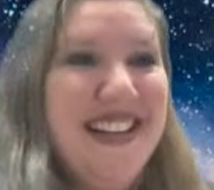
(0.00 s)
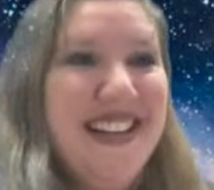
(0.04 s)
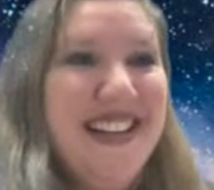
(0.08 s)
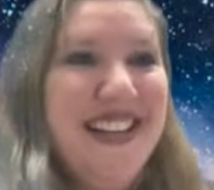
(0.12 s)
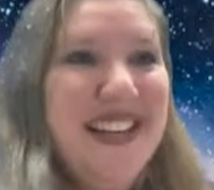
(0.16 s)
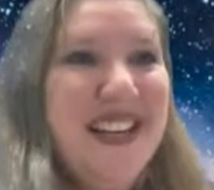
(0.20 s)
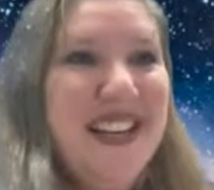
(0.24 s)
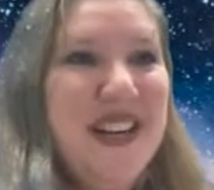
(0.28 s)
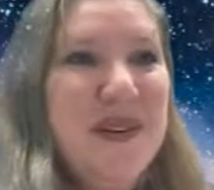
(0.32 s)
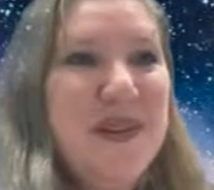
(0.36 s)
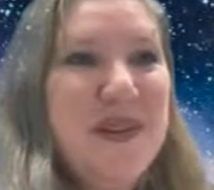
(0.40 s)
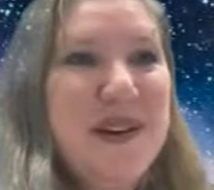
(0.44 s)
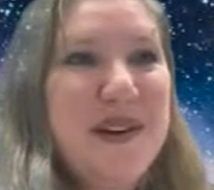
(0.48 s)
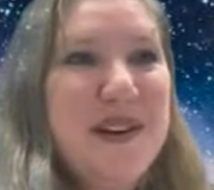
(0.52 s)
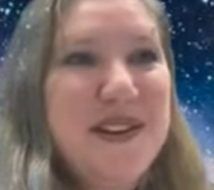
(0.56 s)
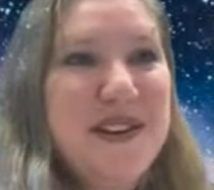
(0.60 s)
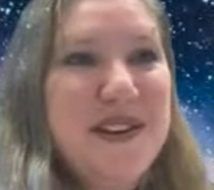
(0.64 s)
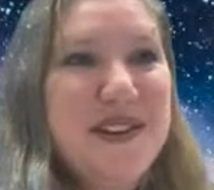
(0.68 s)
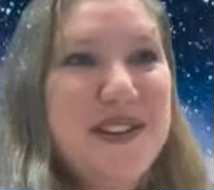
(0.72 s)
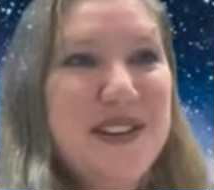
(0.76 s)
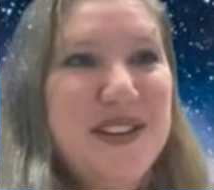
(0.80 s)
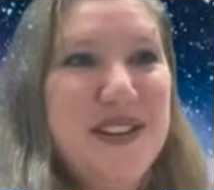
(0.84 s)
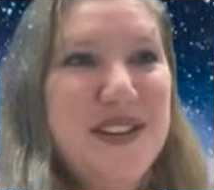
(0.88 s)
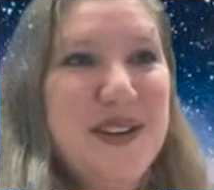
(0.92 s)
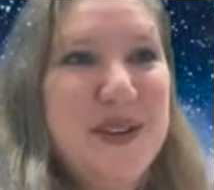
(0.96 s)
in order
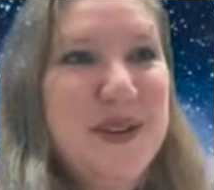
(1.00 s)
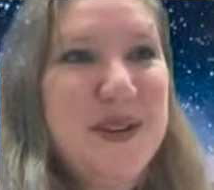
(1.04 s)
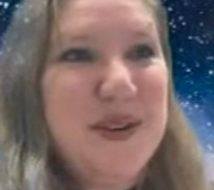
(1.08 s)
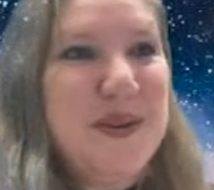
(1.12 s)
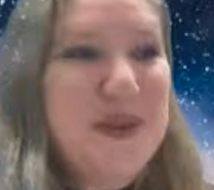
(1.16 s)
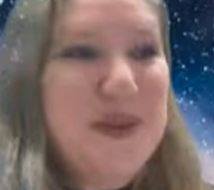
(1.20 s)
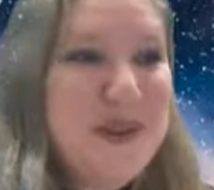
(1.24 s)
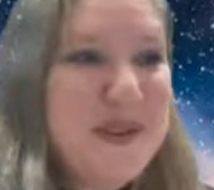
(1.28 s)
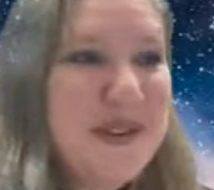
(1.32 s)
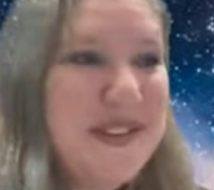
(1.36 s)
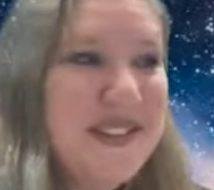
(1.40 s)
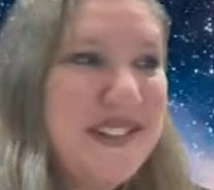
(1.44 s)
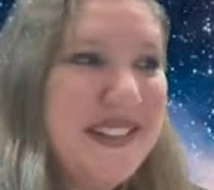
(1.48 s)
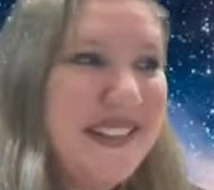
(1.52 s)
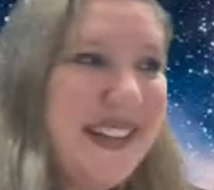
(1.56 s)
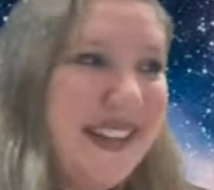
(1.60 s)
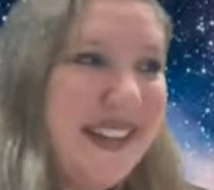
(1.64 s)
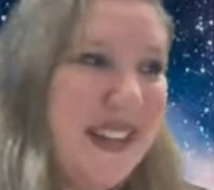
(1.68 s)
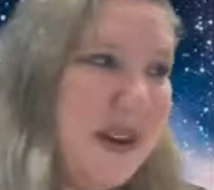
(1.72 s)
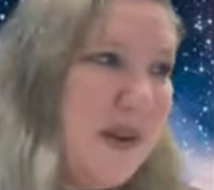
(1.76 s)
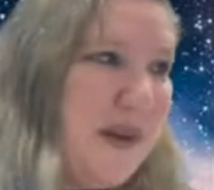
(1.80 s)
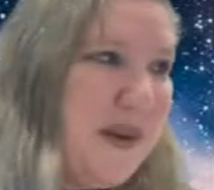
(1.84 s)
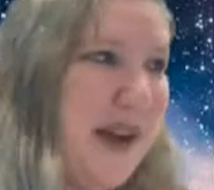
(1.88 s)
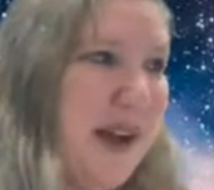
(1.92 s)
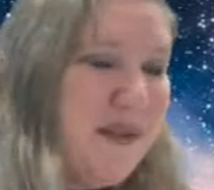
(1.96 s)
to,
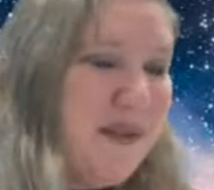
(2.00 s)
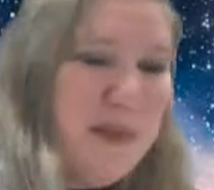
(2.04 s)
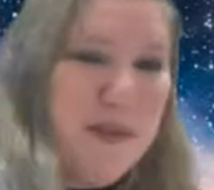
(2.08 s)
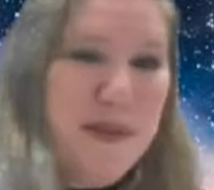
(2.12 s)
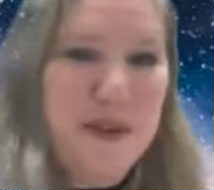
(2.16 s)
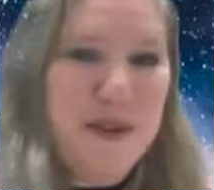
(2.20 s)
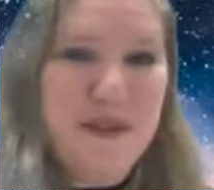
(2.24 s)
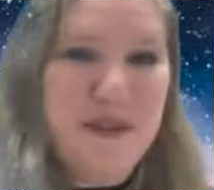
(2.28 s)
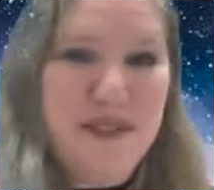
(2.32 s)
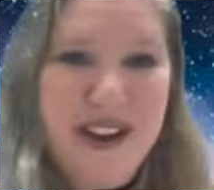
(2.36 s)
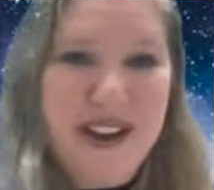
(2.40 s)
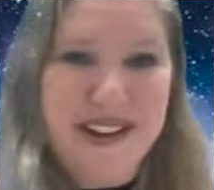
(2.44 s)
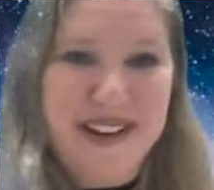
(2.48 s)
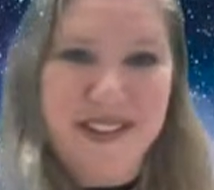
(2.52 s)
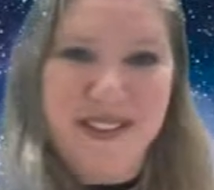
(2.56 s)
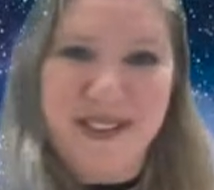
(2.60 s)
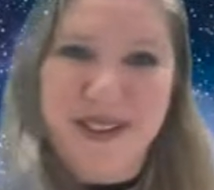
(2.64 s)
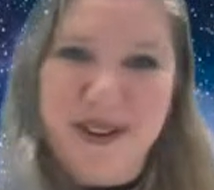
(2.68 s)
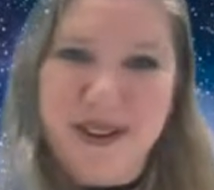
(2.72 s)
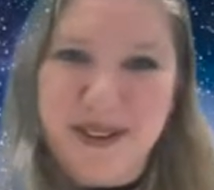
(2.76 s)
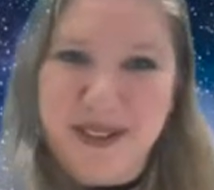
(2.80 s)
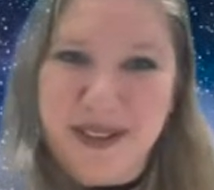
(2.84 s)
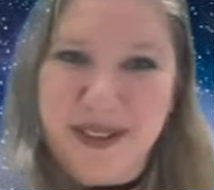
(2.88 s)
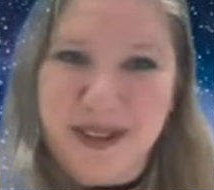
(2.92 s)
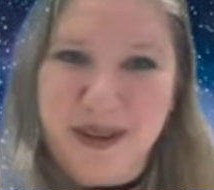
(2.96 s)
have a bit of fun and
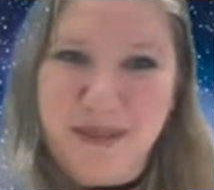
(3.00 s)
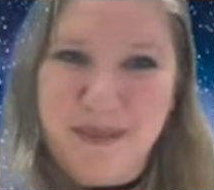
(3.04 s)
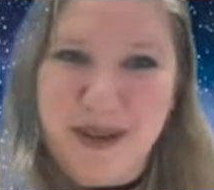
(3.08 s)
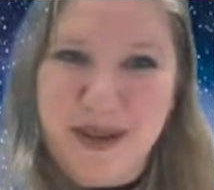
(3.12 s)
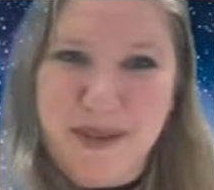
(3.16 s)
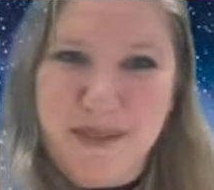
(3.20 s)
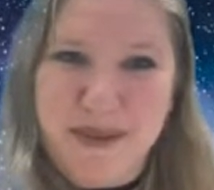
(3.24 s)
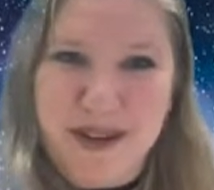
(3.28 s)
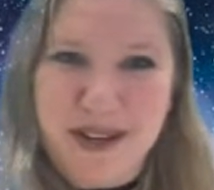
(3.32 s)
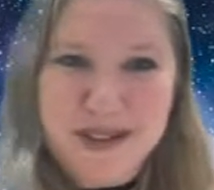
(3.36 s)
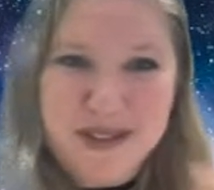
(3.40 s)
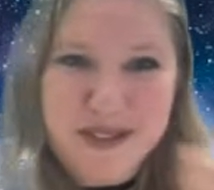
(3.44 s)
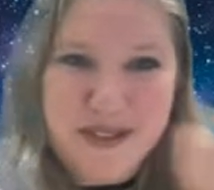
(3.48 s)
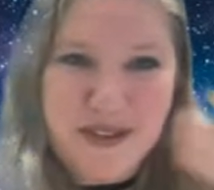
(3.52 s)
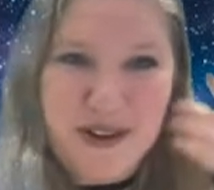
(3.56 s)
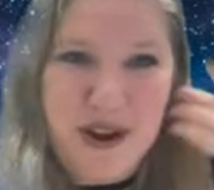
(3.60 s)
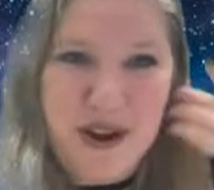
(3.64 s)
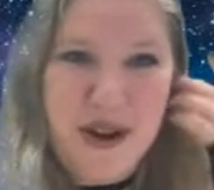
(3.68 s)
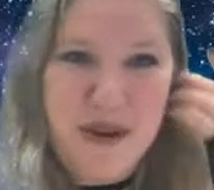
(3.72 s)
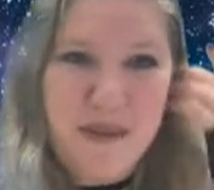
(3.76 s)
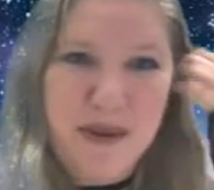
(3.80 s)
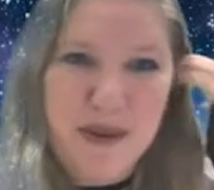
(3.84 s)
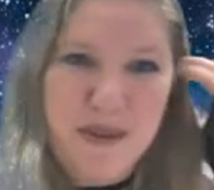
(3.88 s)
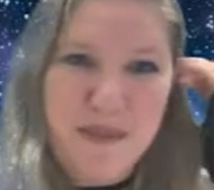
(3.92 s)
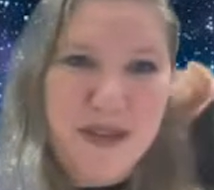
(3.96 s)
learn a little bit about
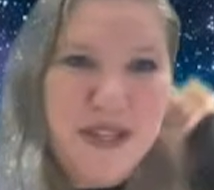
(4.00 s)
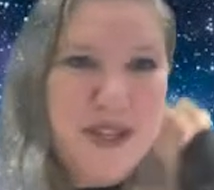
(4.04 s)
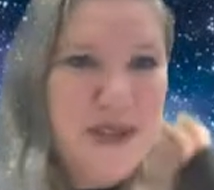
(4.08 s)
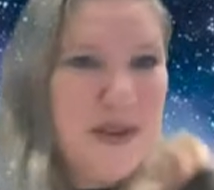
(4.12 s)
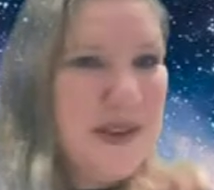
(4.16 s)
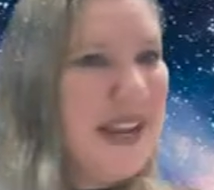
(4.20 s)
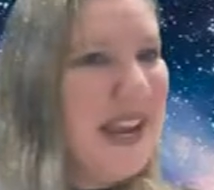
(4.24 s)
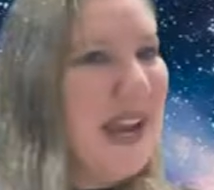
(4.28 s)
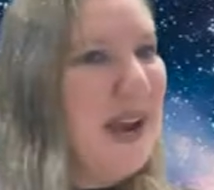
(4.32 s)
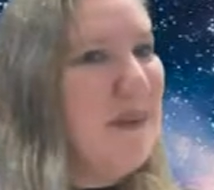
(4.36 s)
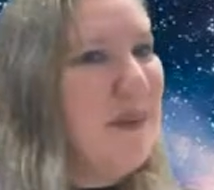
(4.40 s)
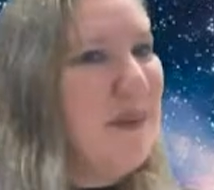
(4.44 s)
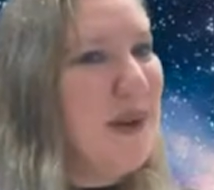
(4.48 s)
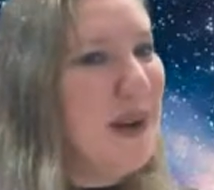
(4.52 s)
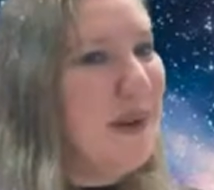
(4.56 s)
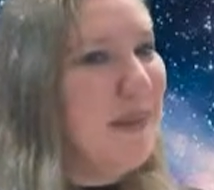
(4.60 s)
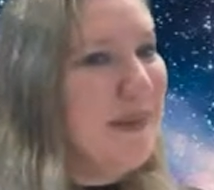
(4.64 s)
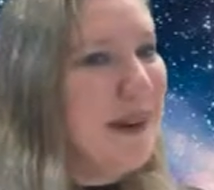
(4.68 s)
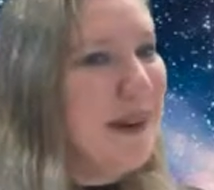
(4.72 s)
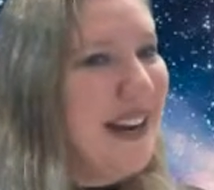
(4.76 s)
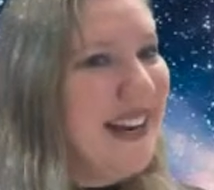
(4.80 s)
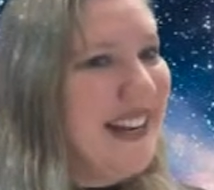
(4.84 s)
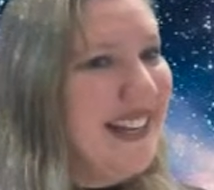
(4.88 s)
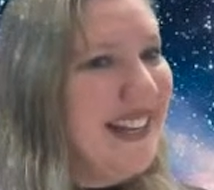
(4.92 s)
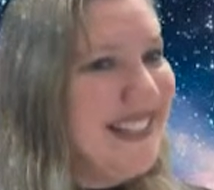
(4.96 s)
astronomy, but you can't win a
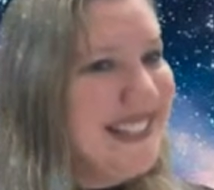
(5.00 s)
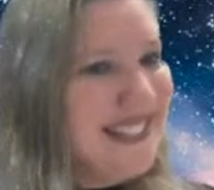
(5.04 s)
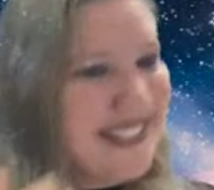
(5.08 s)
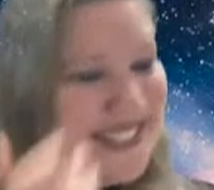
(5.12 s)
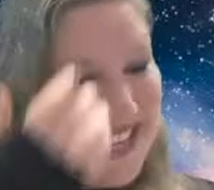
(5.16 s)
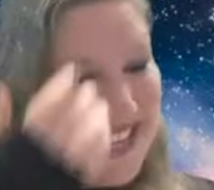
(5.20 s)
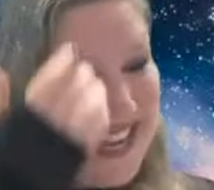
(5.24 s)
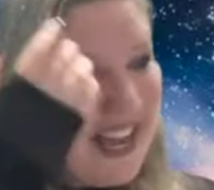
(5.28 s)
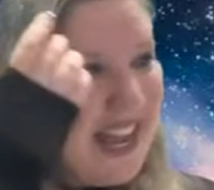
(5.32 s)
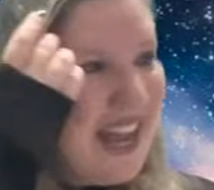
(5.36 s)
prize.